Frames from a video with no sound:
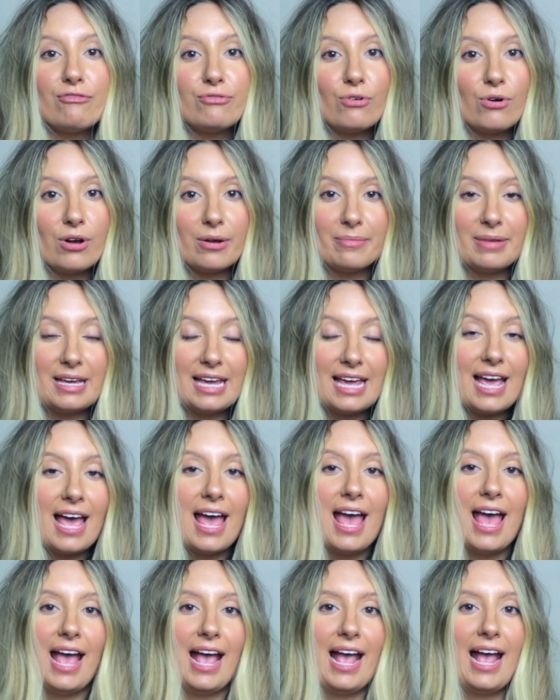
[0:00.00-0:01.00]
for me,
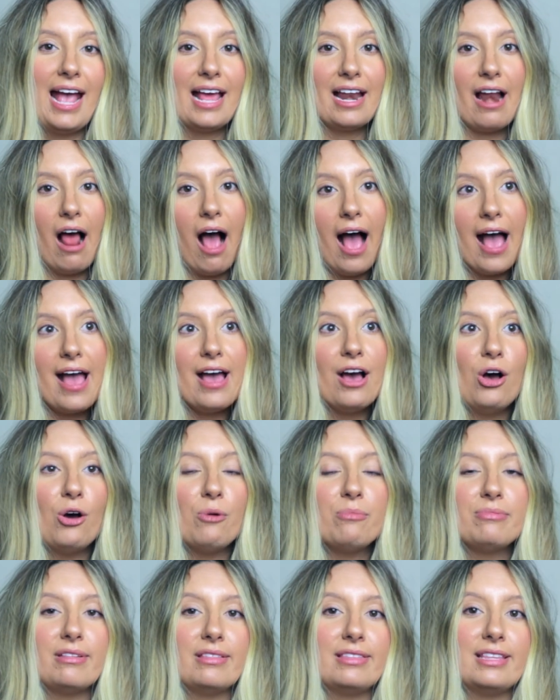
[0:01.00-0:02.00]
and I
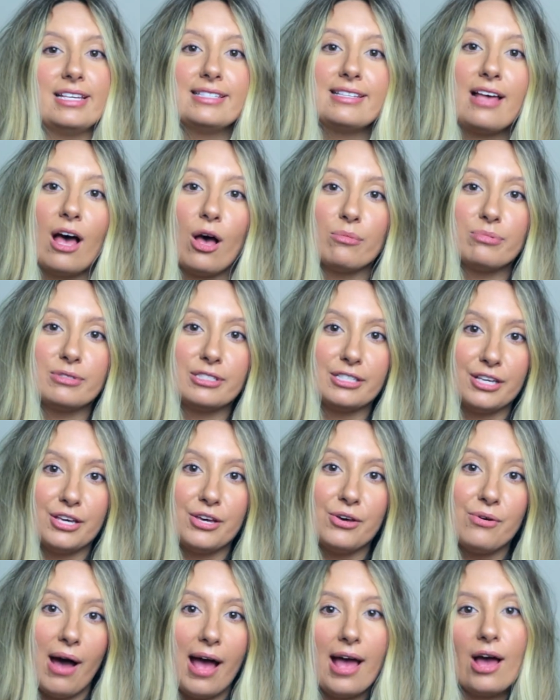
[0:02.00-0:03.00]
hope that this helps
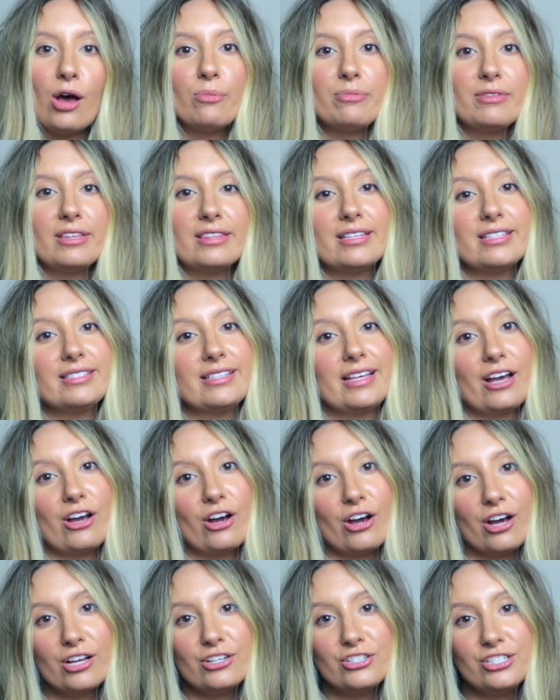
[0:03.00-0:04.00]
you. I hope that this
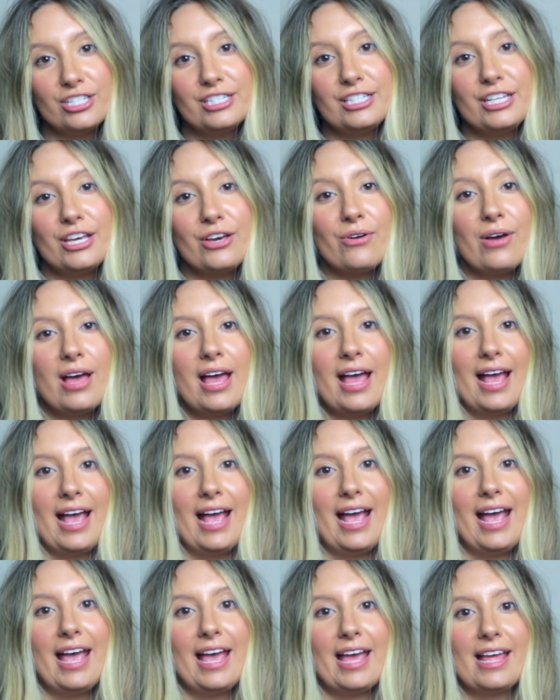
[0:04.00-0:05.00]
encourages you
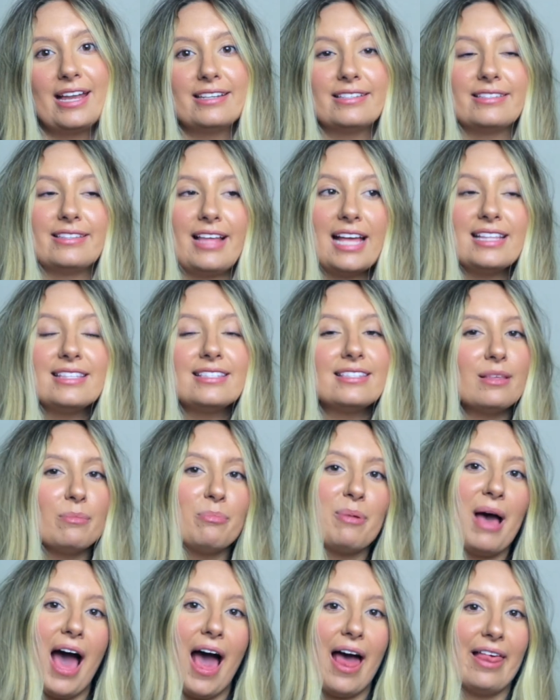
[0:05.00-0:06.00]
and lights the
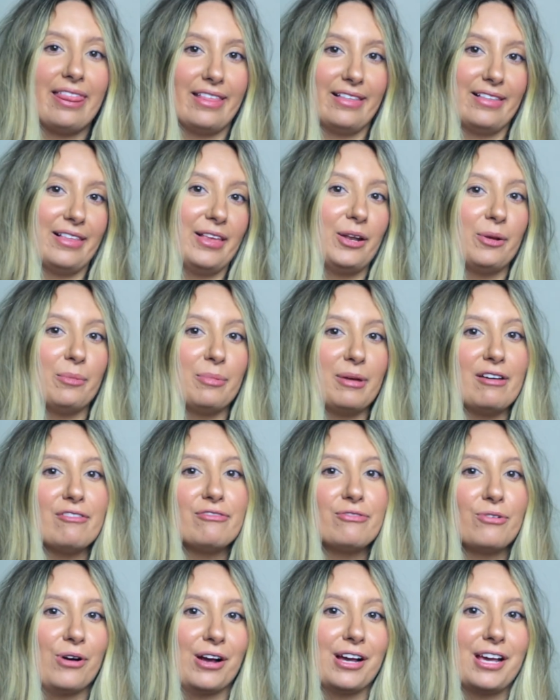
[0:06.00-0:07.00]
path a little bit
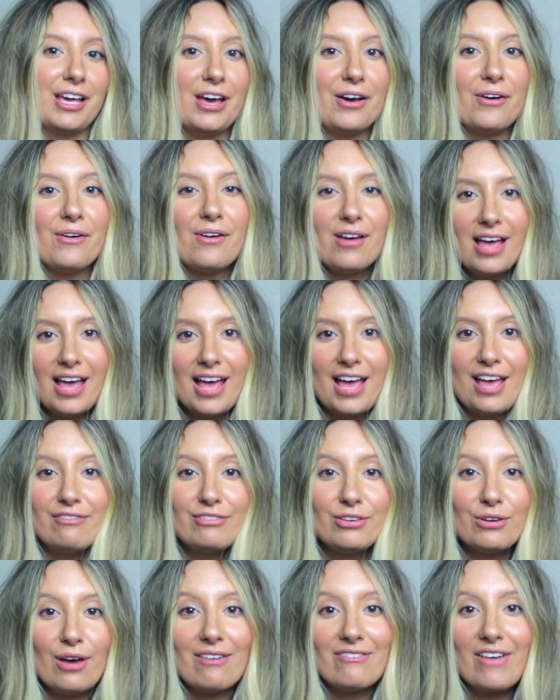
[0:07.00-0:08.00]
for you. If
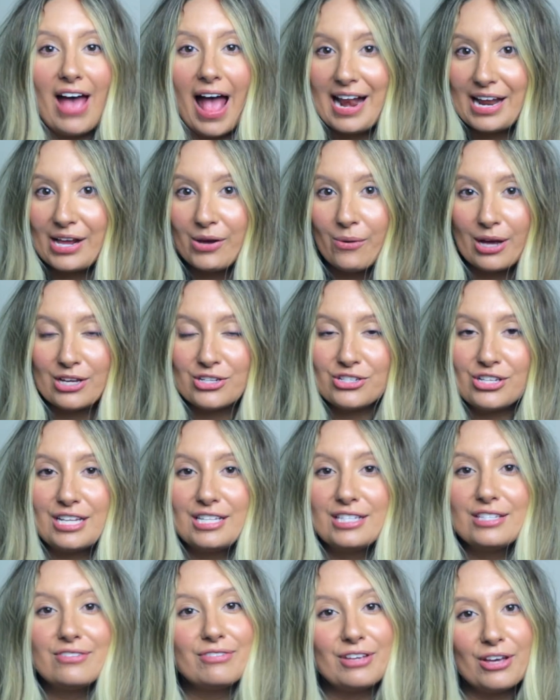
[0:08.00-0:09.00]
you have any
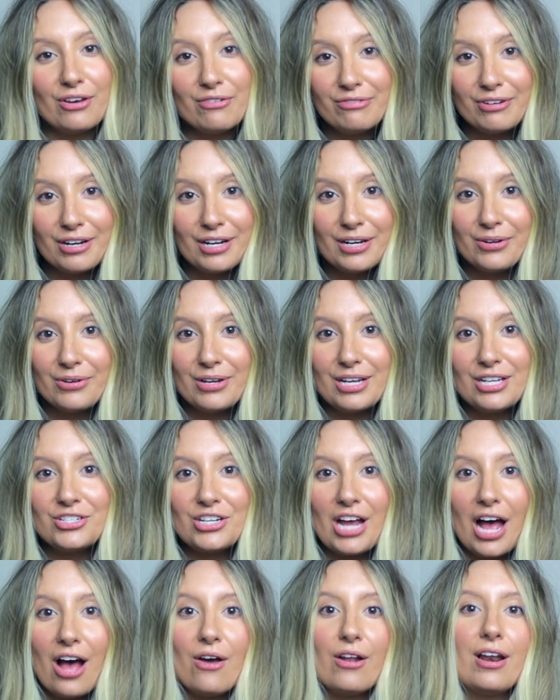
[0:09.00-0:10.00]
questions, feel free to reach
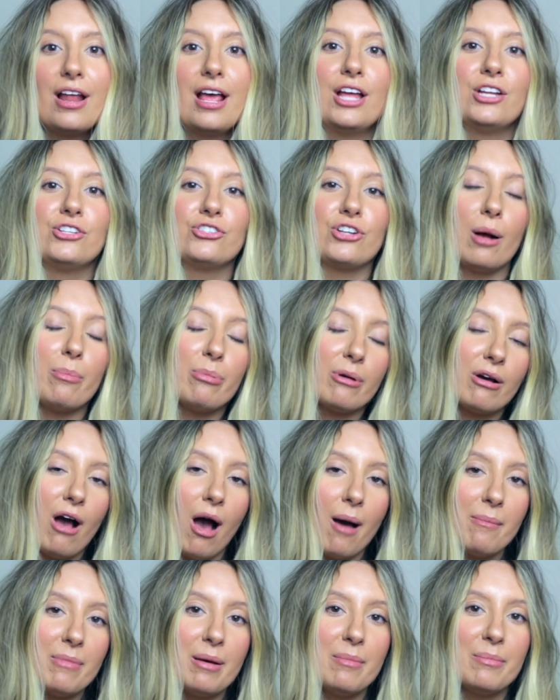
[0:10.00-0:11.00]
out, drop a
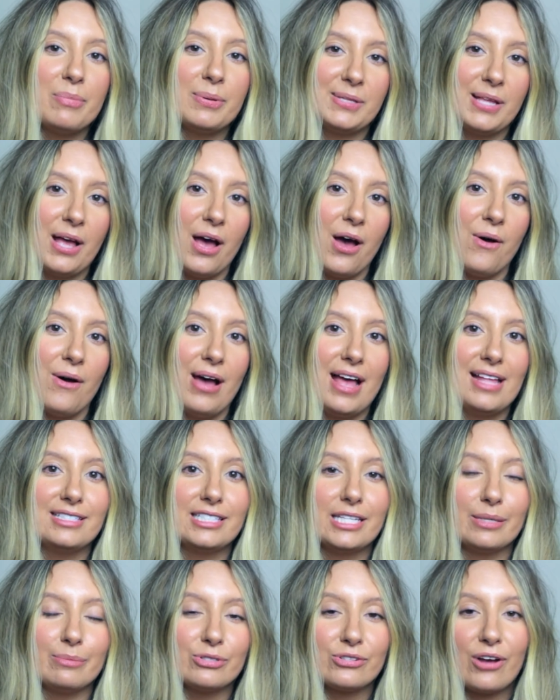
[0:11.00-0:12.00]
comment below, and
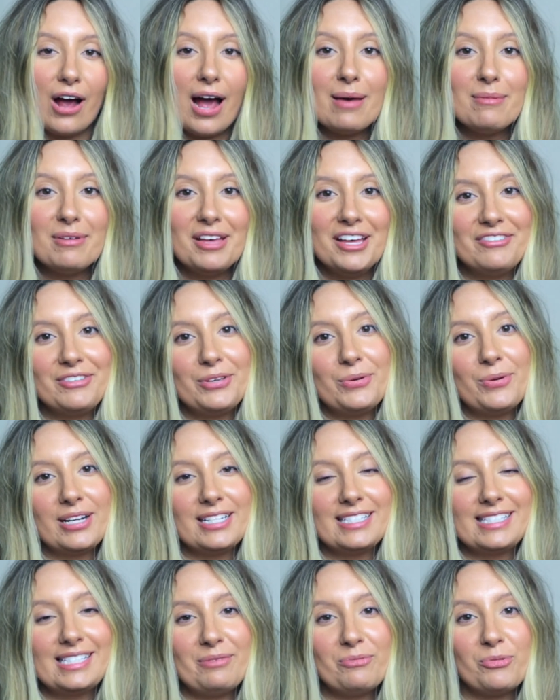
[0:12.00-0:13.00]
subscribe if you want
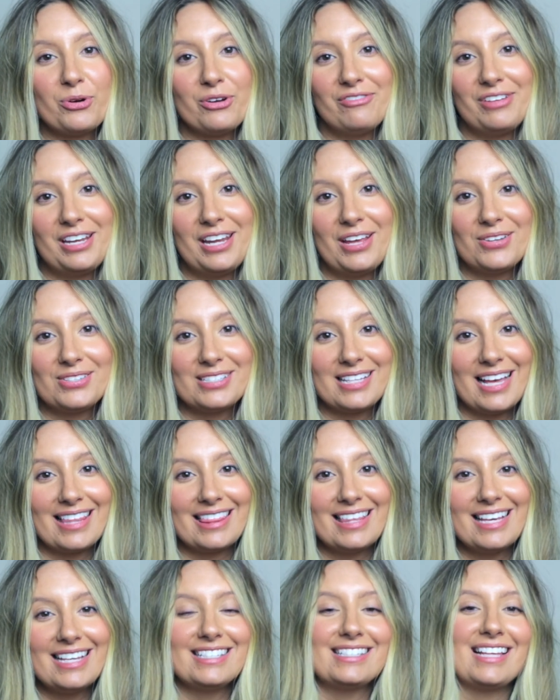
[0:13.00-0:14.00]
to see more videos like
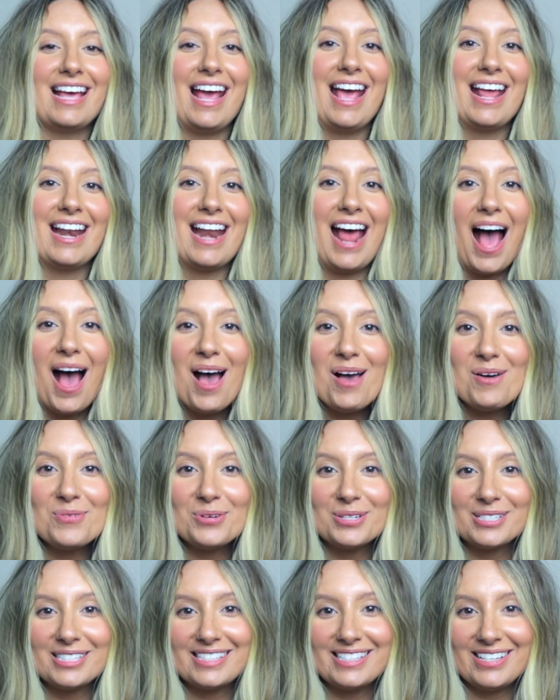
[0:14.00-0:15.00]
this, and I
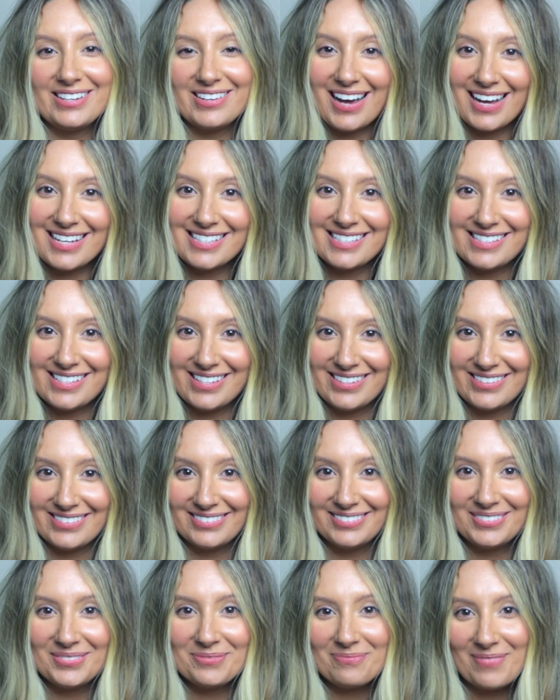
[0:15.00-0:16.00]
will see you guys
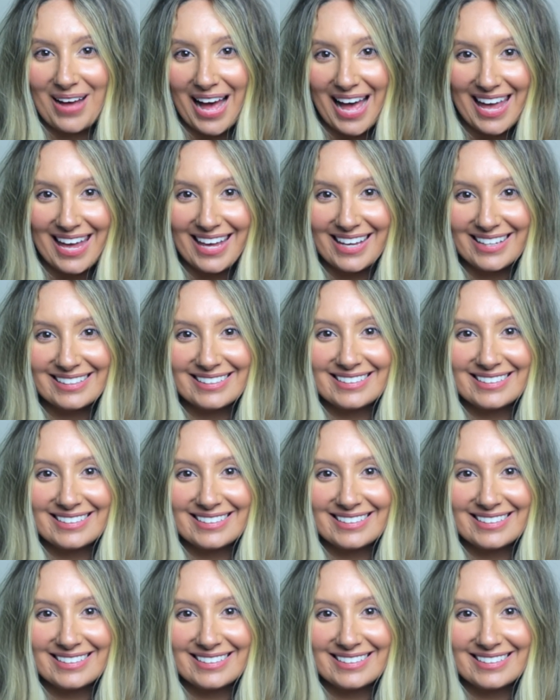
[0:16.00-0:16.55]
soon. Bye!